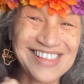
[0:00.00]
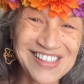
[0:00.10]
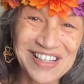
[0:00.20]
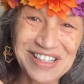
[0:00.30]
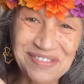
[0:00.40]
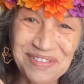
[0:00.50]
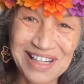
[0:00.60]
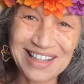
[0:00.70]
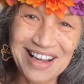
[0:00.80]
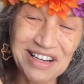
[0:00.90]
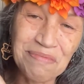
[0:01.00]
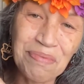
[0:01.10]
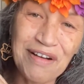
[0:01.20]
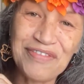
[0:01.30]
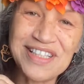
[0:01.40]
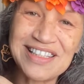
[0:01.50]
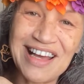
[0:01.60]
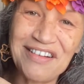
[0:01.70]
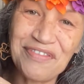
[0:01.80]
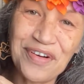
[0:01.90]
So I just want to kind of preface
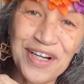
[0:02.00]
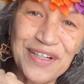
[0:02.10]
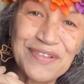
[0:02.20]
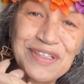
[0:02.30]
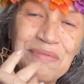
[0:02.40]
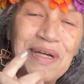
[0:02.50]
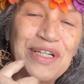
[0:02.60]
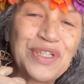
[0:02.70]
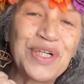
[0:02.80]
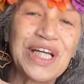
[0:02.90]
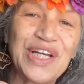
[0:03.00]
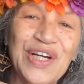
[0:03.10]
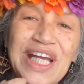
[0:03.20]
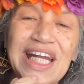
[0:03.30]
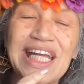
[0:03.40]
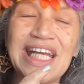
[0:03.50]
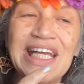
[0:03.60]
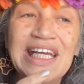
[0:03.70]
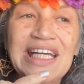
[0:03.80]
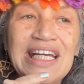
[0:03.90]
that for you. So make sure that you're
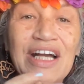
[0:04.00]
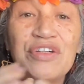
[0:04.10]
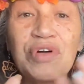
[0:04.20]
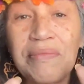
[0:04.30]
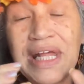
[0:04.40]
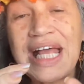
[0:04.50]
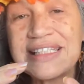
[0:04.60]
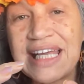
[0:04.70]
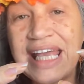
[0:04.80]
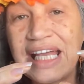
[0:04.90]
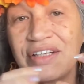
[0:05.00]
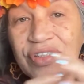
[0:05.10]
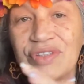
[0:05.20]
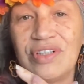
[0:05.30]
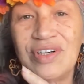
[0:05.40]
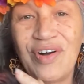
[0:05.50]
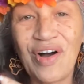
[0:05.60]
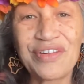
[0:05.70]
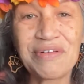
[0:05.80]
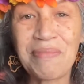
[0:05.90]
getting a drum that has a handle
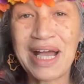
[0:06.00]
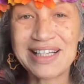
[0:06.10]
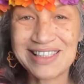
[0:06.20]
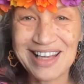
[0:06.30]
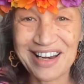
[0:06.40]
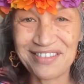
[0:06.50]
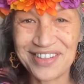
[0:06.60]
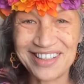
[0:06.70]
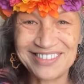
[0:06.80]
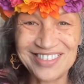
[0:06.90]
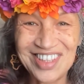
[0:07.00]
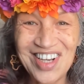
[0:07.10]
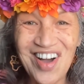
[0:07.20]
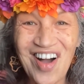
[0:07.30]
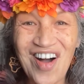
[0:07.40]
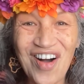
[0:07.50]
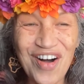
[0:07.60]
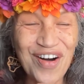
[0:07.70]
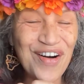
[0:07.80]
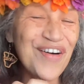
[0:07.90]
on the back side of it.
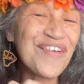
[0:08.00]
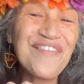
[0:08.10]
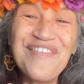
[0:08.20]
All